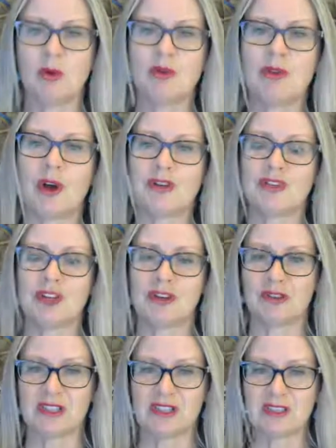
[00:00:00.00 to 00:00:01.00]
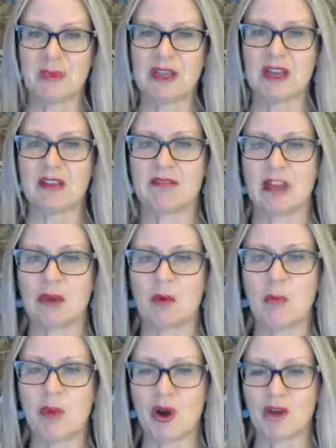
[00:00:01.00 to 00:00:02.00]
although generally speaking they
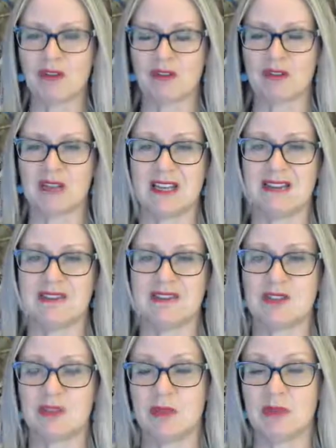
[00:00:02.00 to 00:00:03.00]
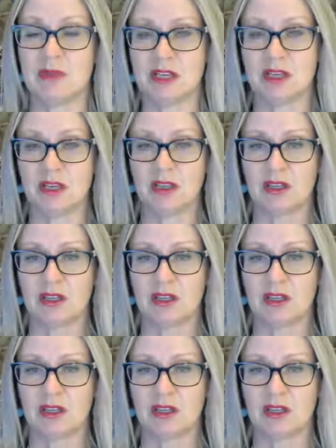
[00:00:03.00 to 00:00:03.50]
will both tend to be